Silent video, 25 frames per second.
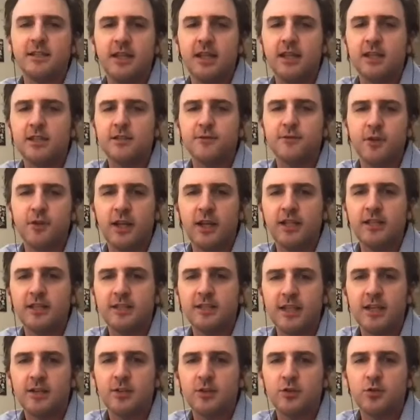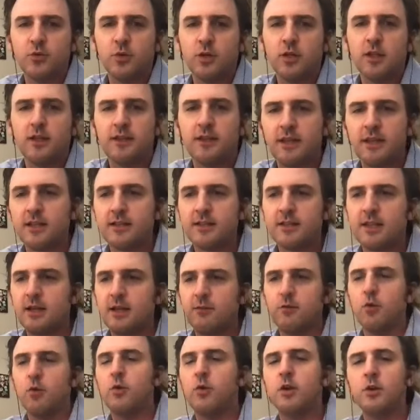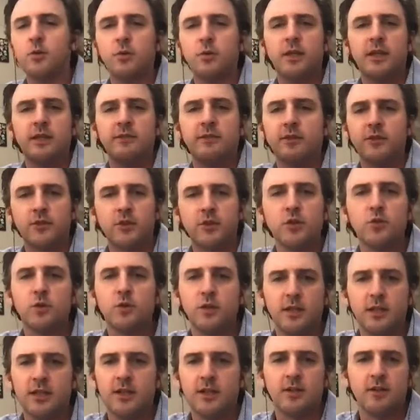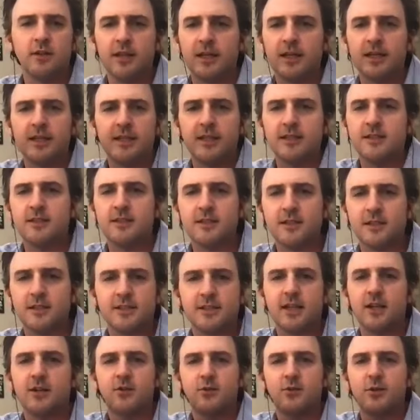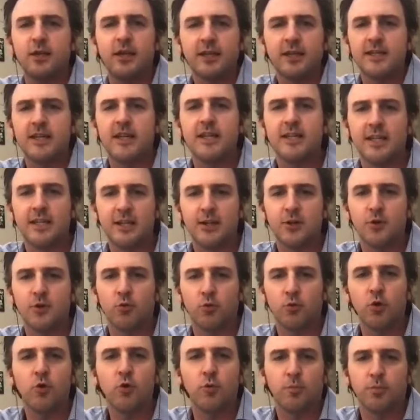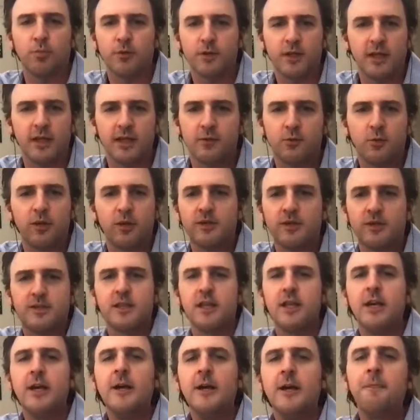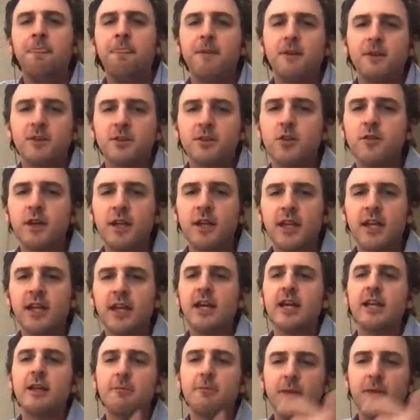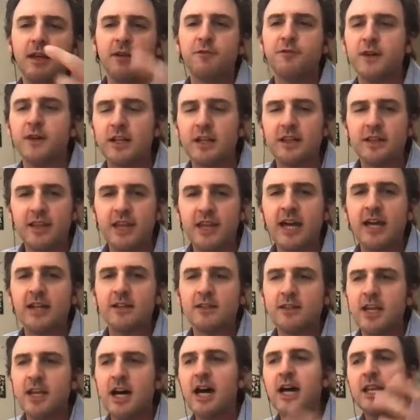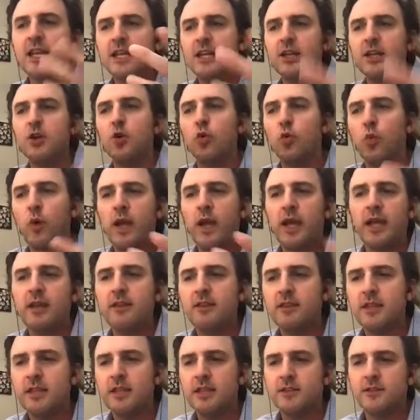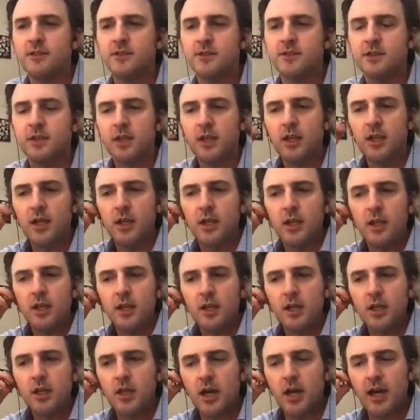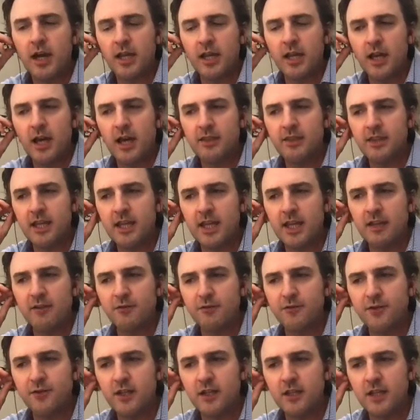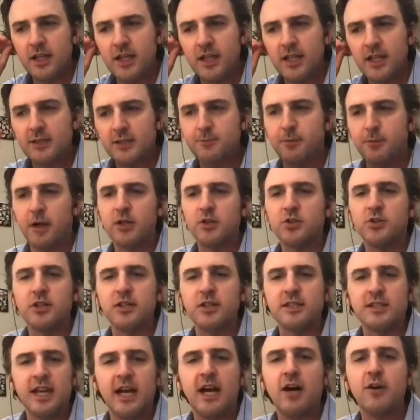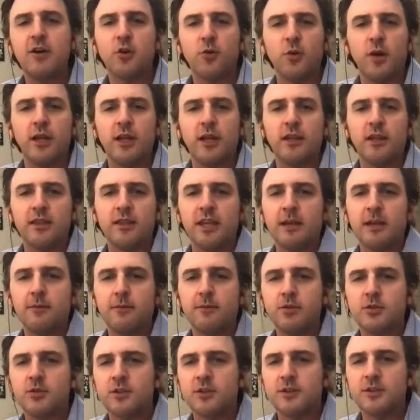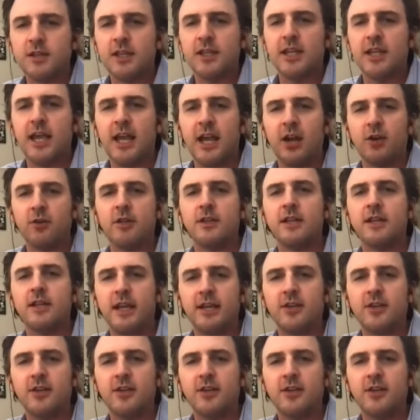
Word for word: stands for asexual. And then it's like, well, what are we even doing here? Like, that's the sexual identity group. Like, what's so then I kind of make fun of that, not in a way that's I, I that I feel like is punching down or anything, but just the inherent